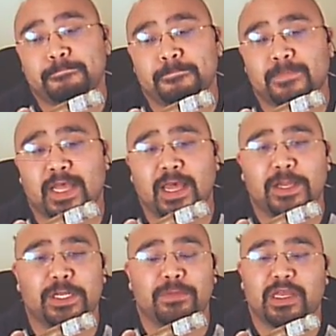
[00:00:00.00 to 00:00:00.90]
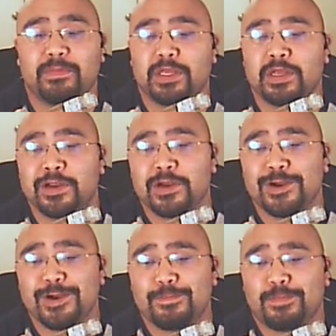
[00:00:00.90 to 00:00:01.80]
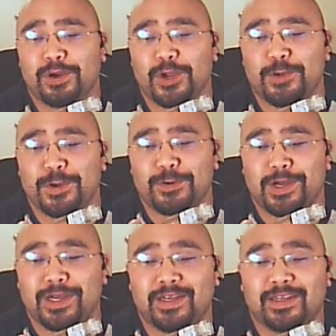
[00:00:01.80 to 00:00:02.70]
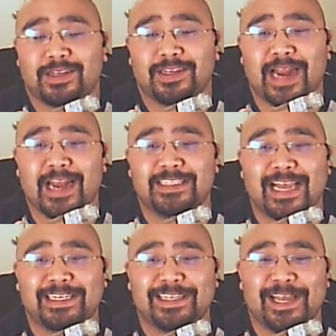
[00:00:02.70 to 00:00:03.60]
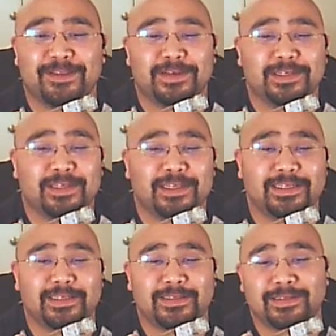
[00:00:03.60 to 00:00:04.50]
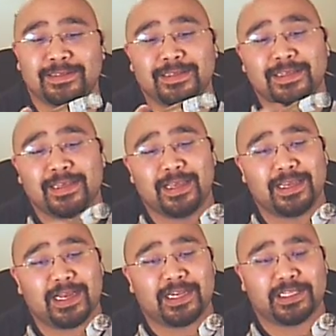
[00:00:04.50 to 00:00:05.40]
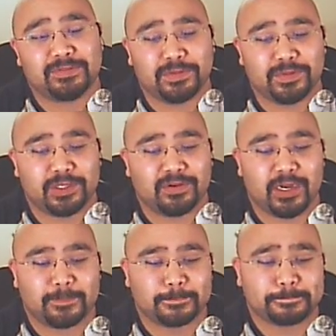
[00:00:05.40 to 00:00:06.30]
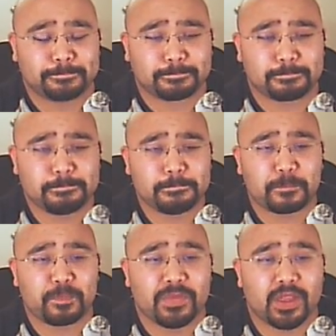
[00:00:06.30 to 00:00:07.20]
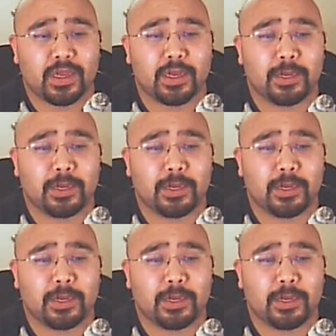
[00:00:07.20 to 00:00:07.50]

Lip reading: I don't know. Maybe Perdomo got his act together and got this one really right. I'm